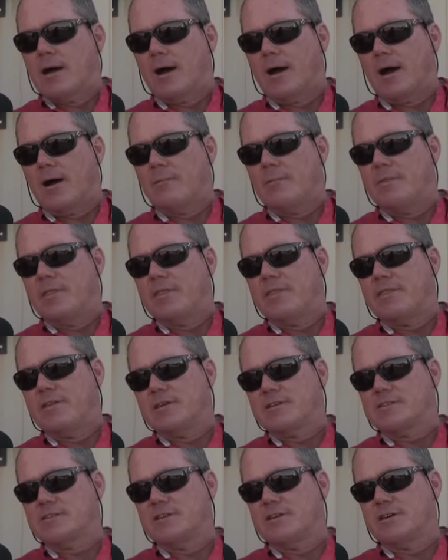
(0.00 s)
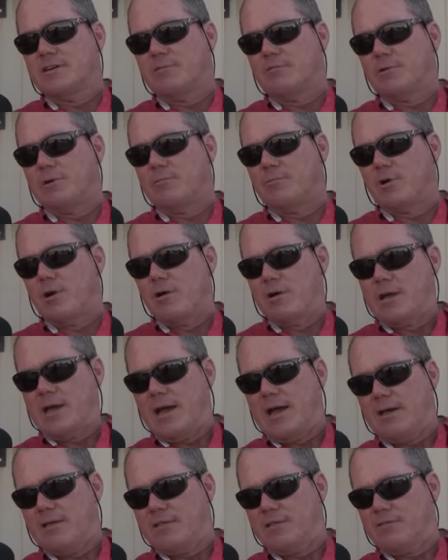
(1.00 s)
Um, this year, we broke
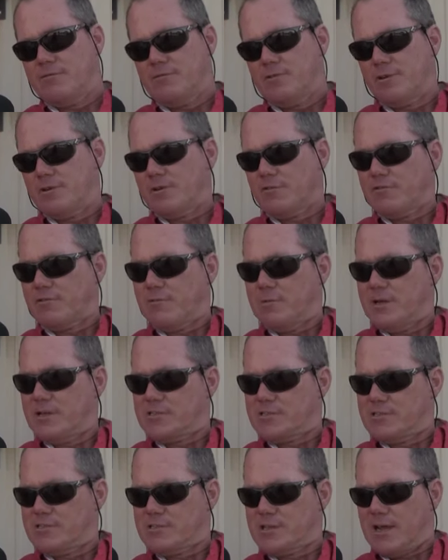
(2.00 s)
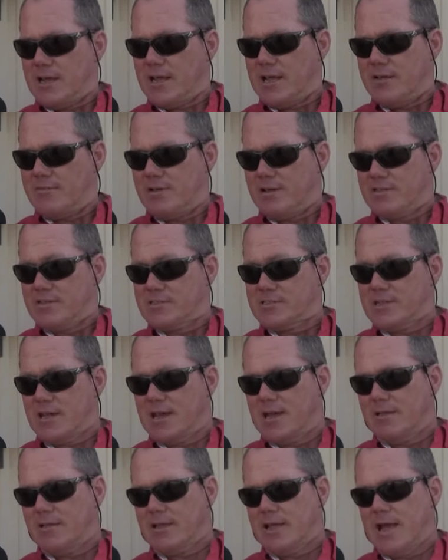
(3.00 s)
out vertical formation skydiving and the
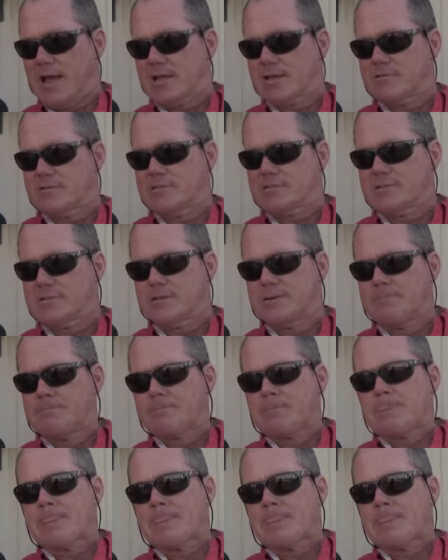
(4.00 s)
style and accuracy.